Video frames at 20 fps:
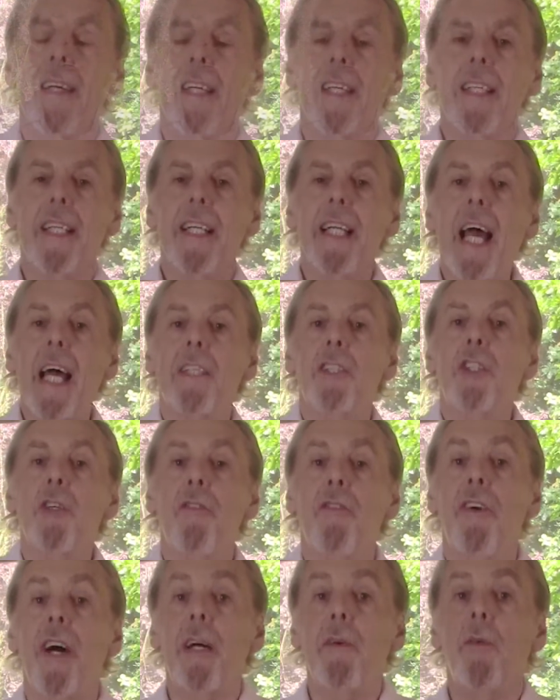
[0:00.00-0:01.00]
And in actual
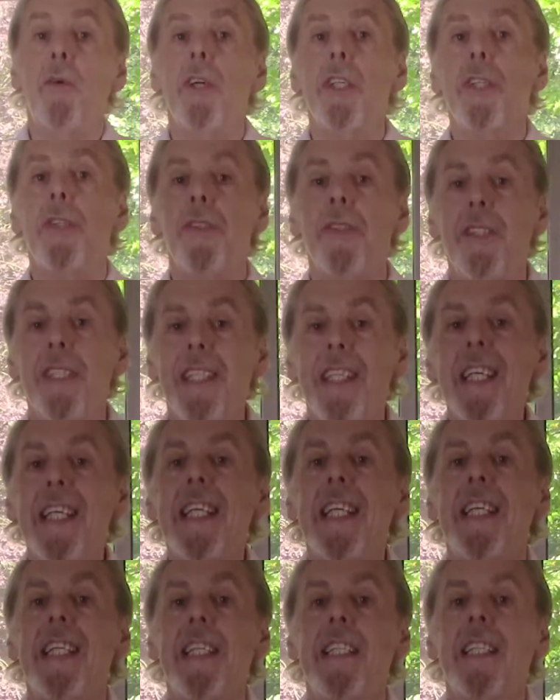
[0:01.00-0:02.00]
fact, what you
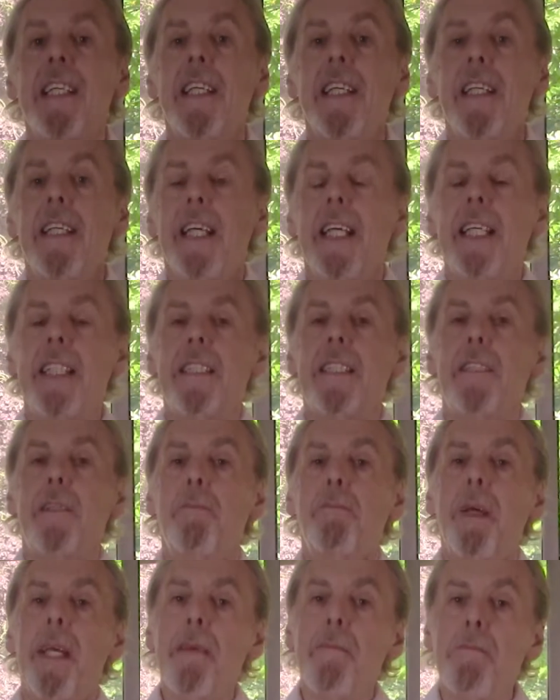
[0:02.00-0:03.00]
need is to
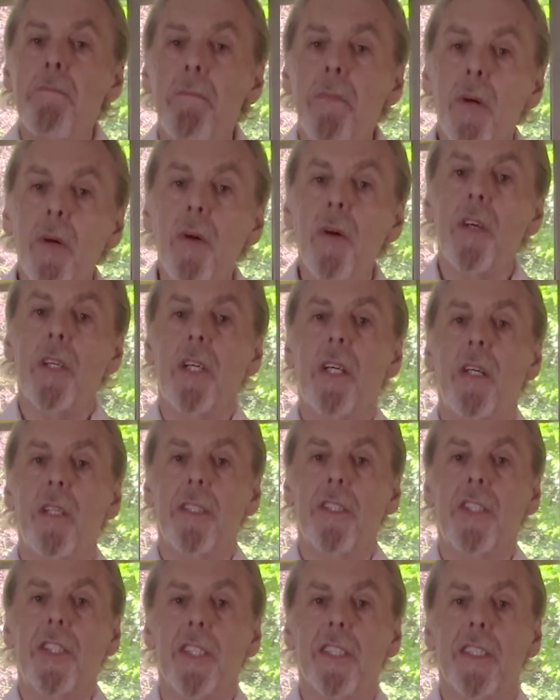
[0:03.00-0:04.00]
be more
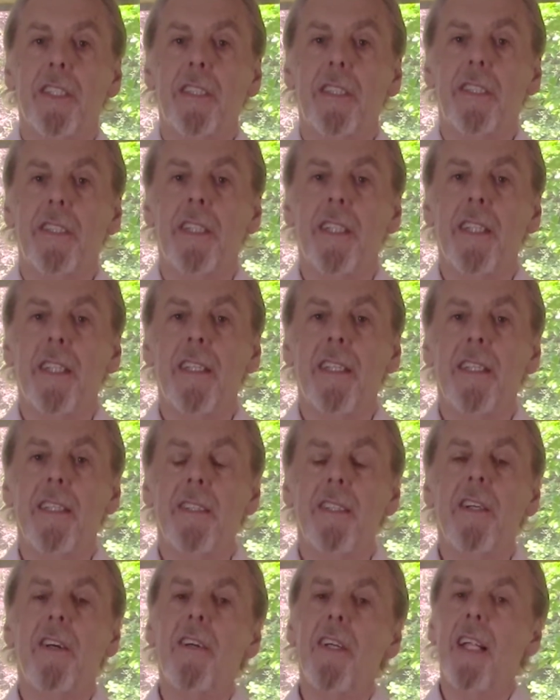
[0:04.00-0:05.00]
conscious,
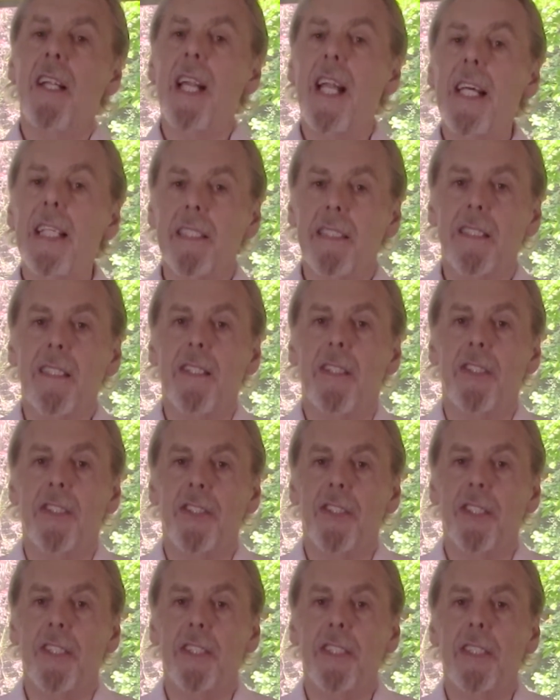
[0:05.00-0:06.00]
not less
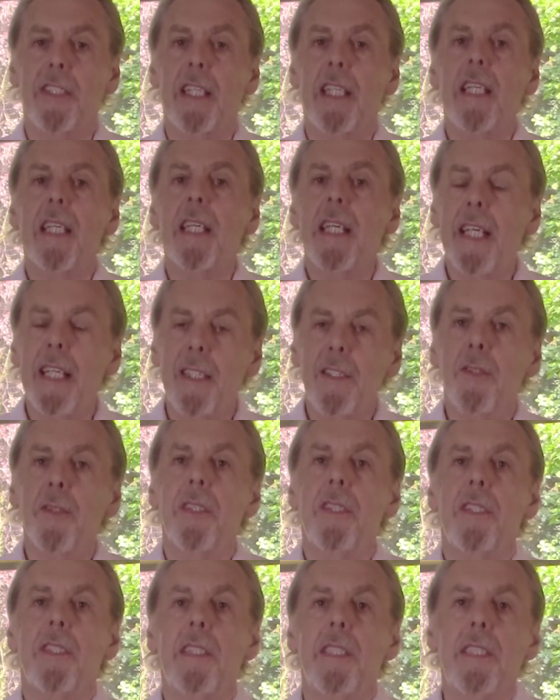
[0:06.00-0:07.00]
conscious, in
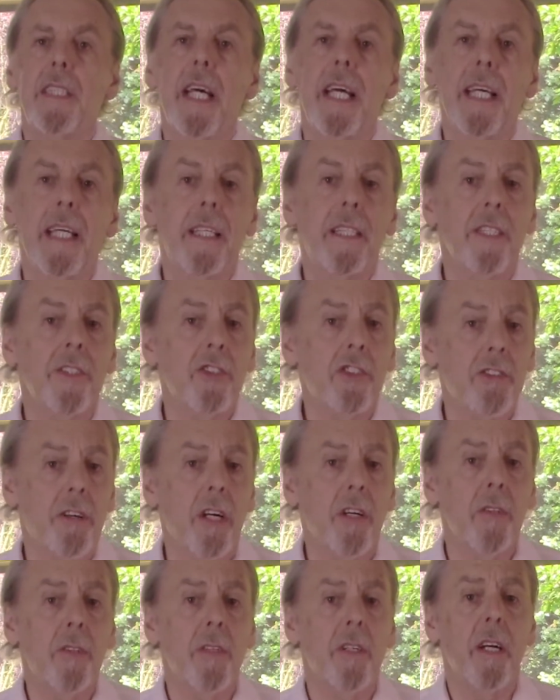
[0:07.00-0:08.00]
order to take
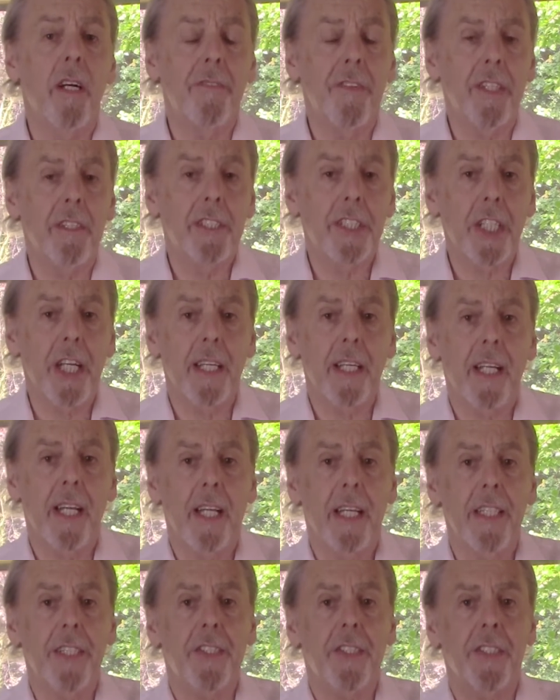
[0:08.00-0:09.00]
control of your
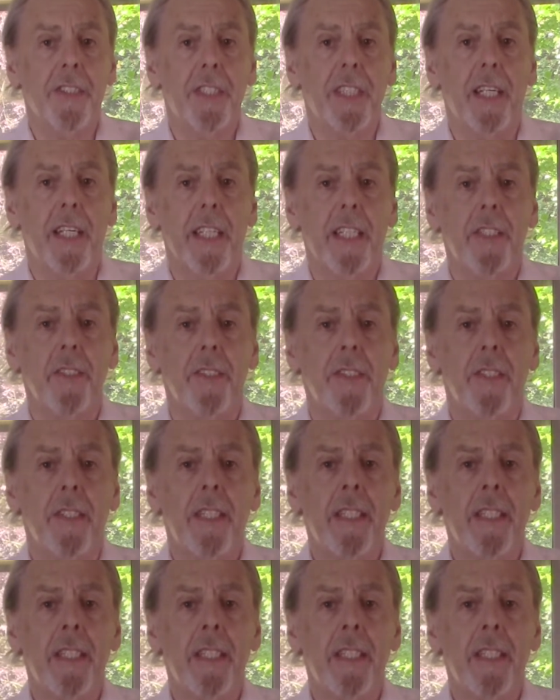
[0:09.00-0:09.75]
ejaculation cycle.